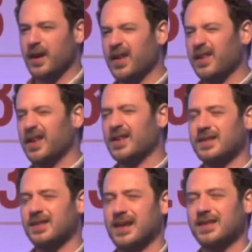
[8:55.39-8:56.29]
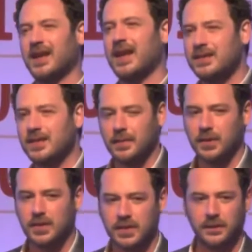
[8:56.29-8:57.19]
and I think that's key to some
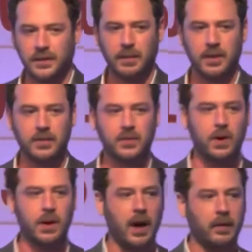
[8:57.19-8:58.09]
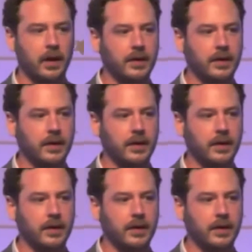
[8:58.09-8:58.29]
of the stuff that I'm going to talk about.